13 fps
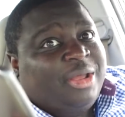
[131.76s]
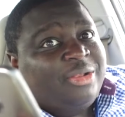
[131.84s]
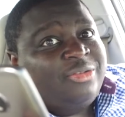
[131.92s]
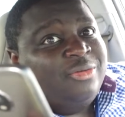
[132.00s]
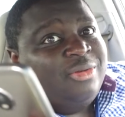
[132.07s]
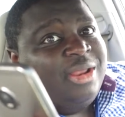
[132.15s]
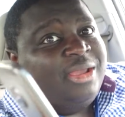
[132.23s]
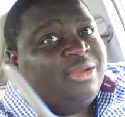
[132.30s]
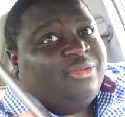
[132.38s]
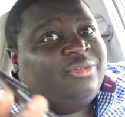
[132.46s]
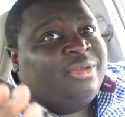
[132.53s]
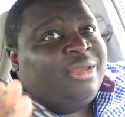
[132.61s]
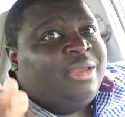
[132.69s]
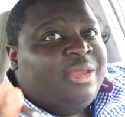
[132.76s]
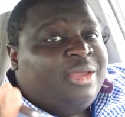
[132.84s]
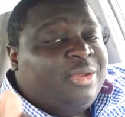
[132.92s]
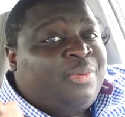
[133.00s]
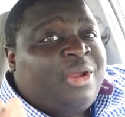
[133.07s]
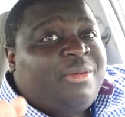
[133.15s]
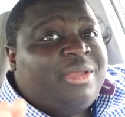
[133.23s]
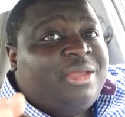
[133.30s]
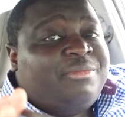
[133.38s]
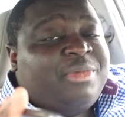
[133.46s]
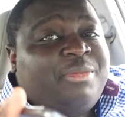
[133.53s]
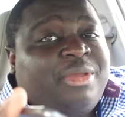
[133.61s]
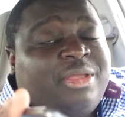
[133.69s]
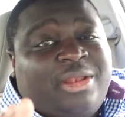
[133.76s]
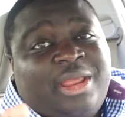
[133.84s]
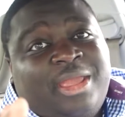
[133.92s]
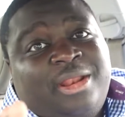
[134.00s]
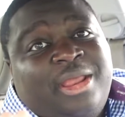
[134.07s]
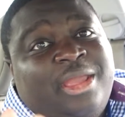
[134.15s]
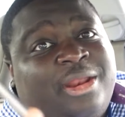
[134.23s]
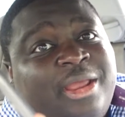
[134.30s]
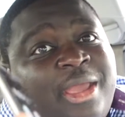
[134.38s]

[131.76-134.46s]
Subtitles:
like 2 days. You probably get maybe a day and a